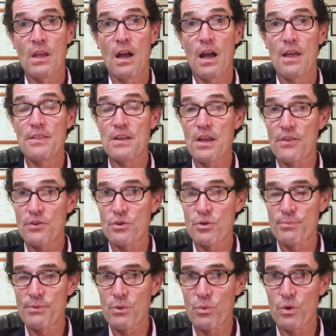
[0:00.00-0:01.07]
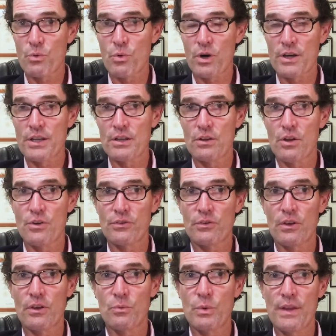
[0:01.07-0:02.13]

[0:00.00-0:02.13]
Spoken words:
The other group that we're working closely